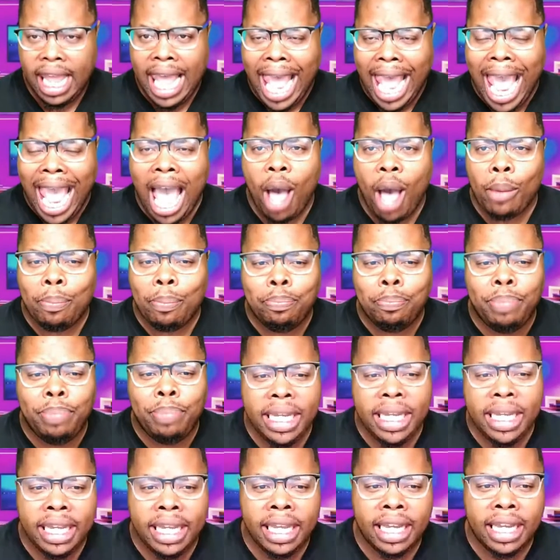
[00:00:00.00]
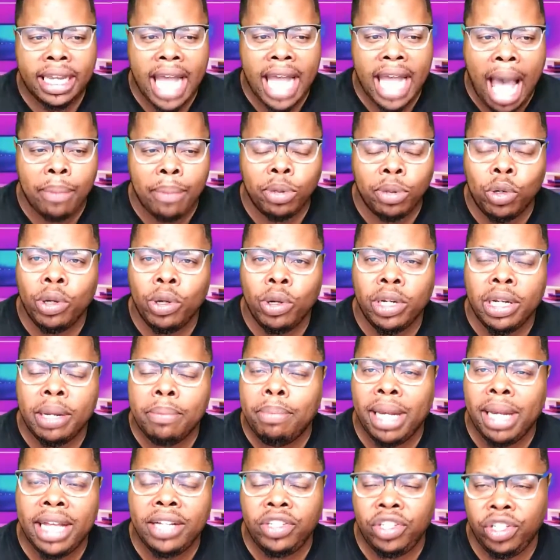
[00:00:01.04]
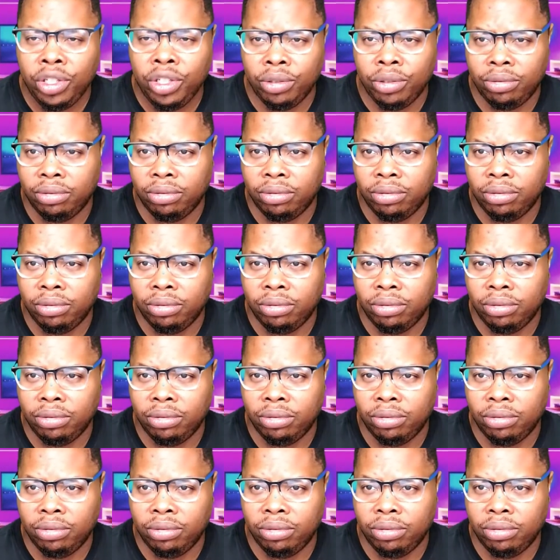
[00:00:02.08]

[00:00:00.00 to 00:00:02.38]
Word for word: how big I'm going to bless you.